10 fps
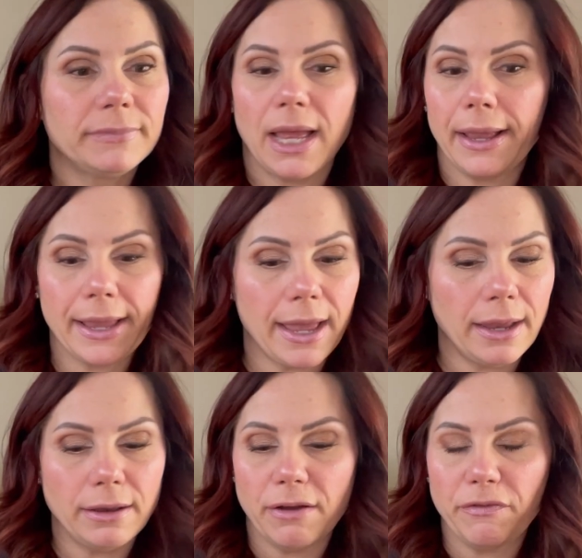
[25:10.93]

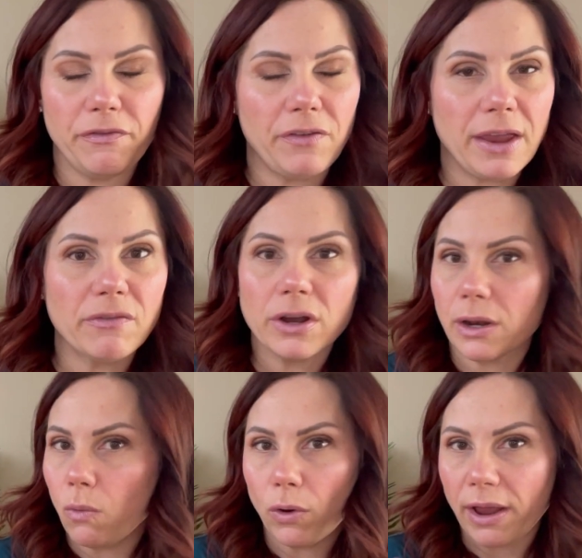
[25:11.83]
Again, a favorite.
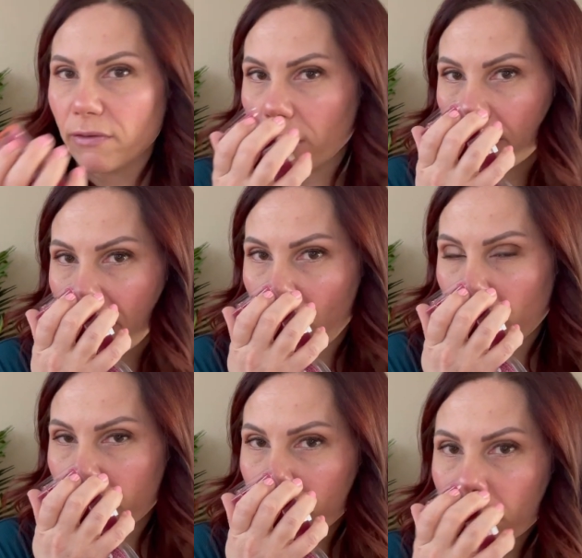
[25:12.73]
It won't ever come out